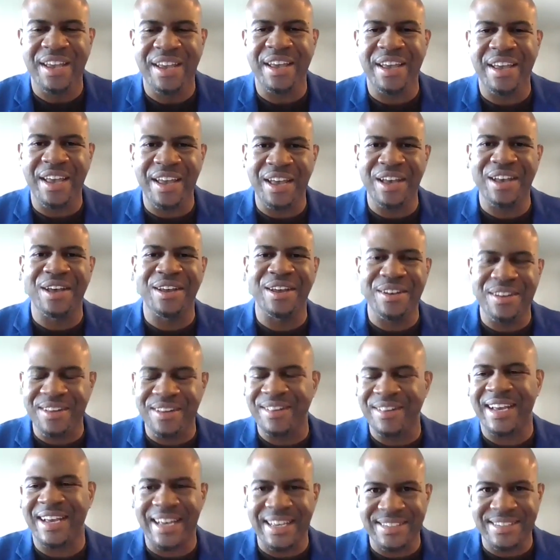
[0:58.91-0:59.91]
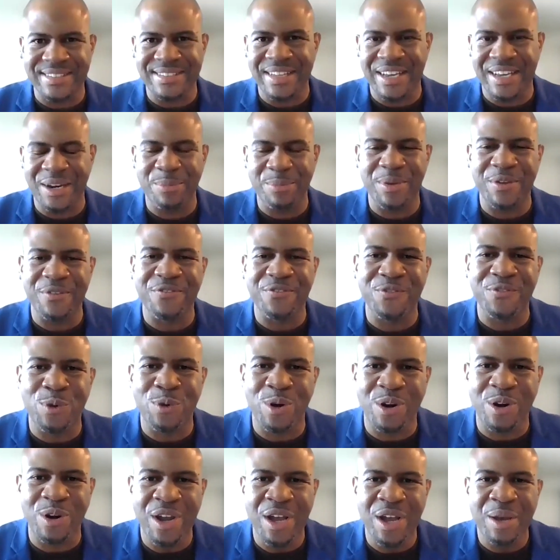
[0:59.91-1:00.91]
and like I stated
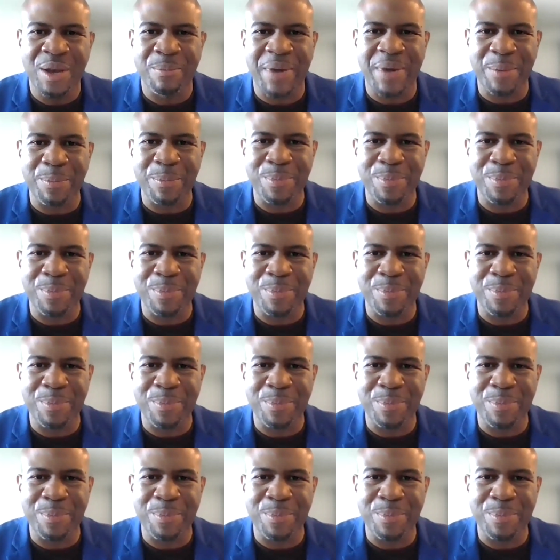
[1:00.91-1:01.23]
before, my